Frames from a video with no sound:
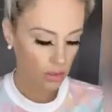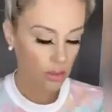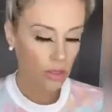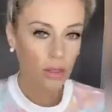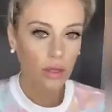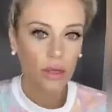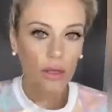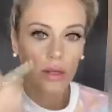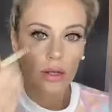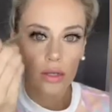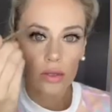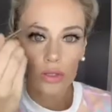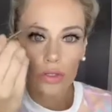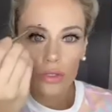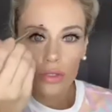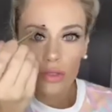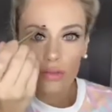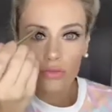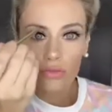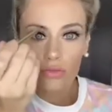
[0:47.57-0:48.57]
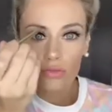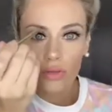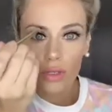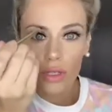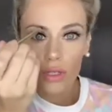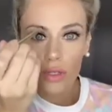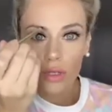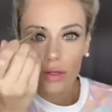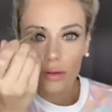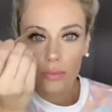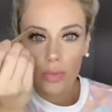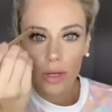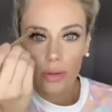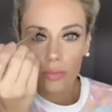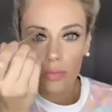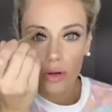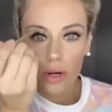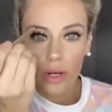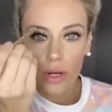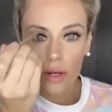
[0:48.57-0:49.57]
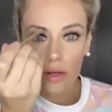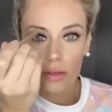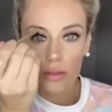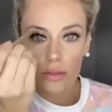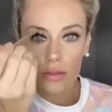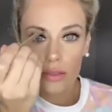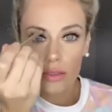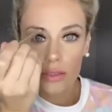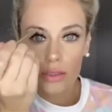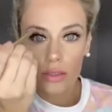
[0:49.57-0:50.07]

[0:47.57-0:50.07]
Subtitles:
and I'll just fill in my brows.